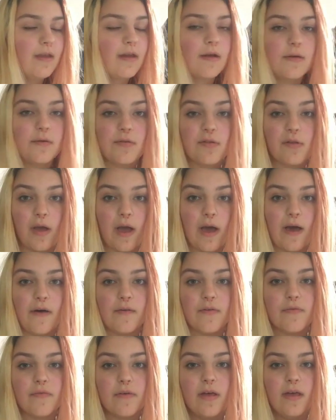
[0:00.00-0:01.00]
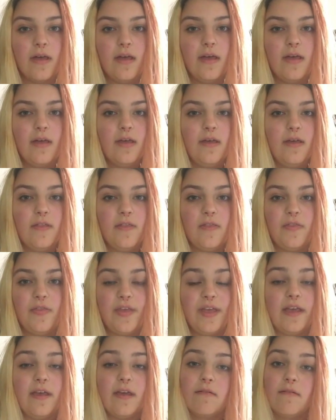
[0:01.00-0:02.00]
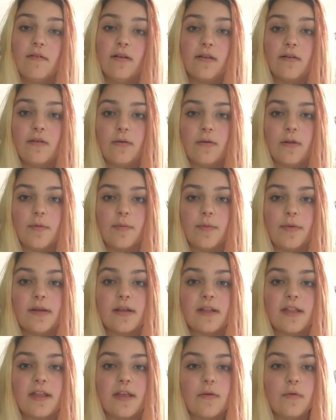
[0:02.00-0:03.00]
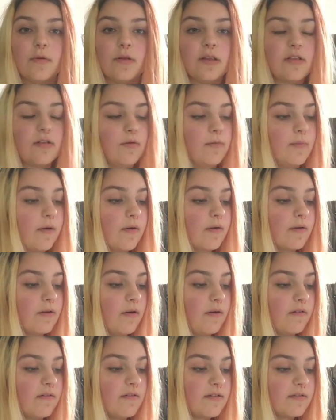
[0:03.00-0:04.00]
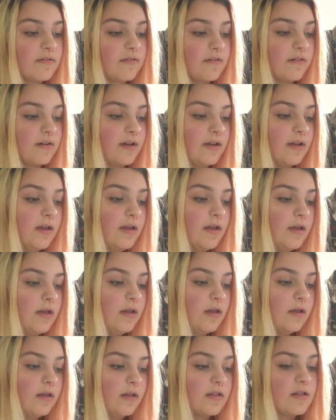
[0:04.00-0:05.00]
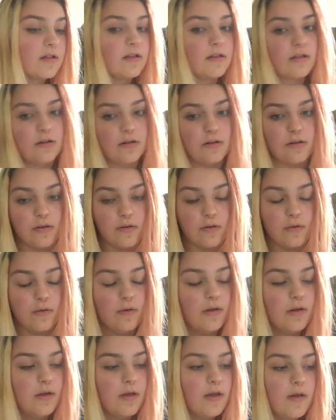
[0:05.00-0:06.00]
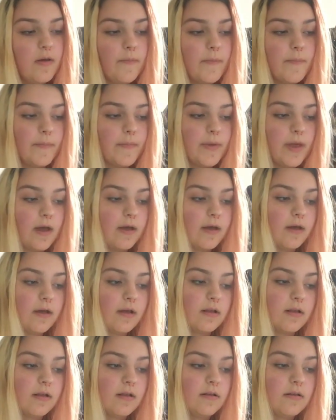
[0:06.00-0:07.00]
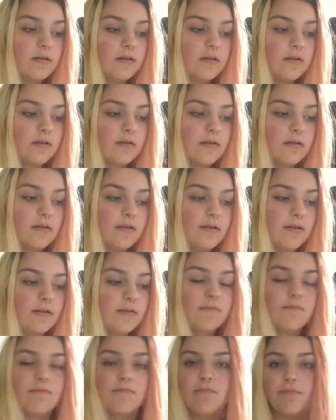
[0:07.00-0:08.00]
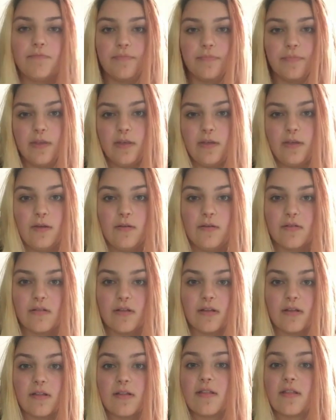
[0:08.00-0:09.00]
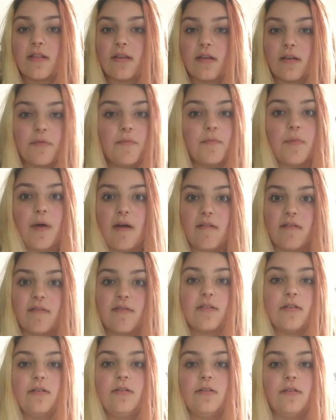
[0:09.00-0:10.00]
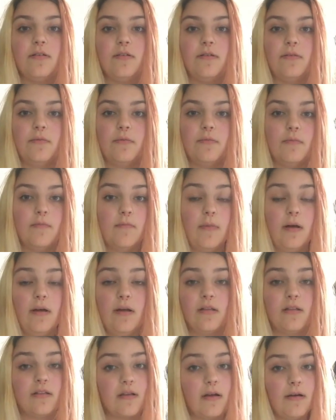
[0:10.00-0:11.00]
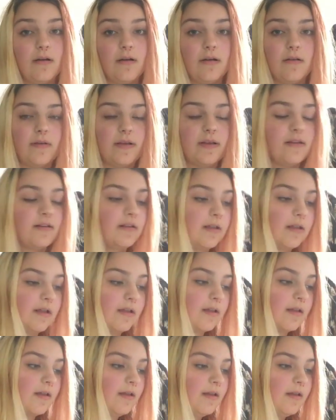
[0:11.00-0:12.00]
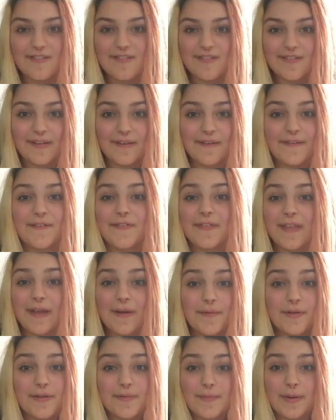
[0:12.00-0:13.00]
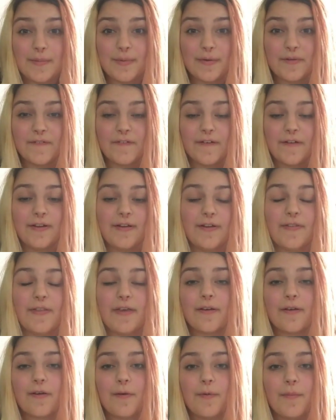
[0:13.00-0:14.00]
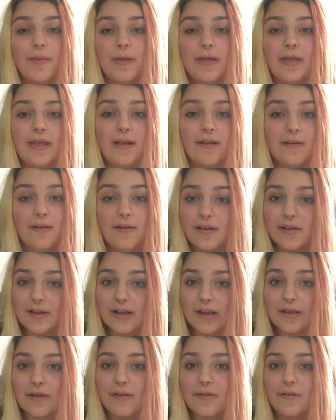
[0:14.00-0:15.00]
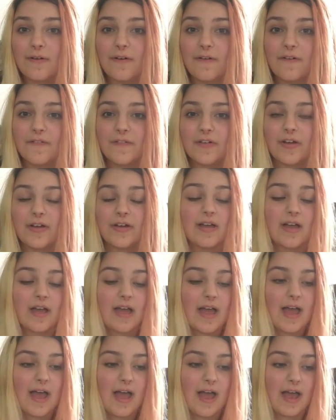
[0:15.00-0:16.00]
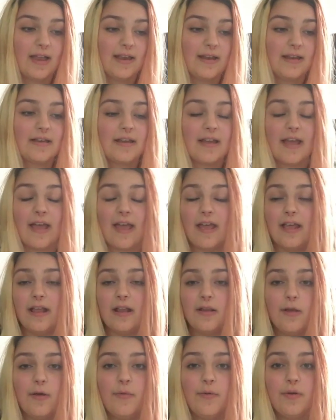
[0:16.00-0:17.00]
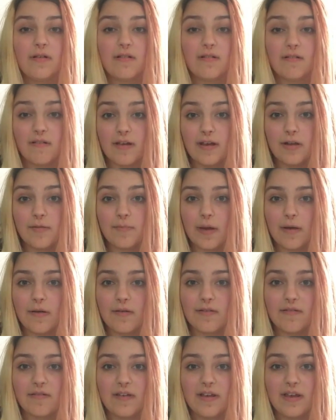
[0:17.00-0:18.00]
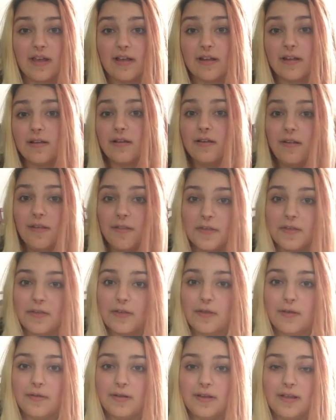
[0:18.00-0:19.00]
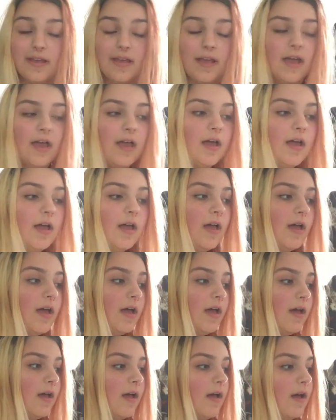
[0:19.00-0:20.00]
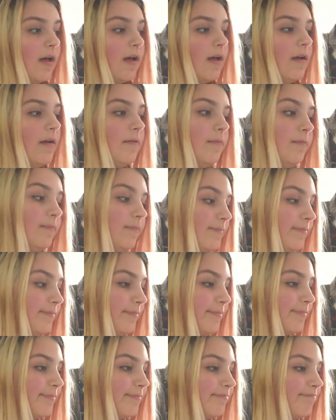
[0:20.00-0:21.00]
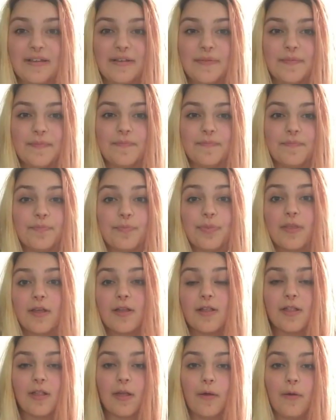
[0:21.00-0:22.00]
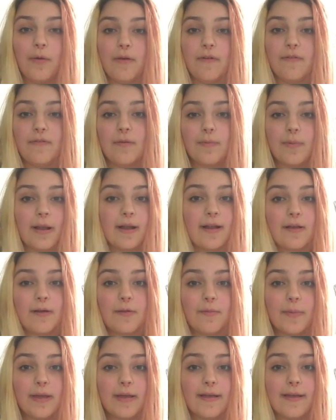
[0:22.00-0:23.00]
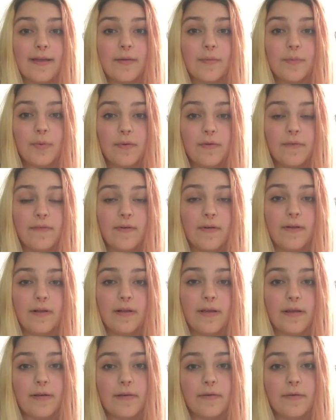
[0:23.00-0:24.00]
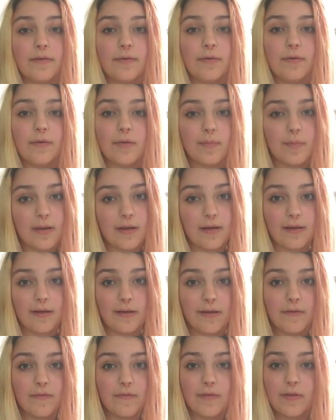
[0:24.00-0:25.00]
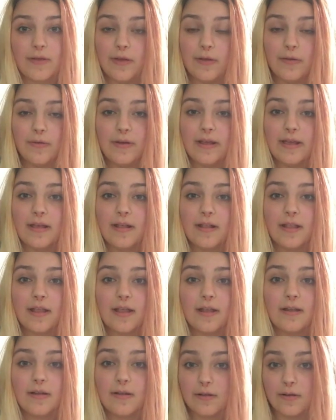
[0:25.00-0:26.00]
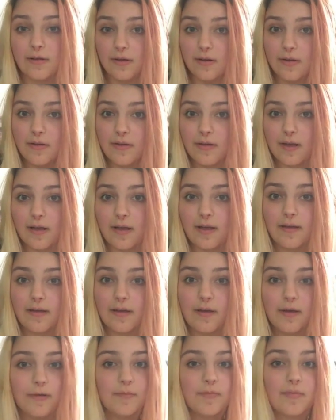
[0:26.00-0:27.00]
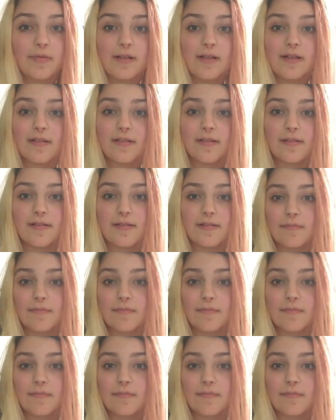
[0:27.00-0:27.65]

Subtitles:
I also have the original opening sequence to American Horror Story season 2 to use it as a comparison to my style of editing. So that was my portfolio that got me an unconditional offer and a lowered grade boundary at another uni. So if you're planning on making a portfolio to apply for uni, then good luck. I hope this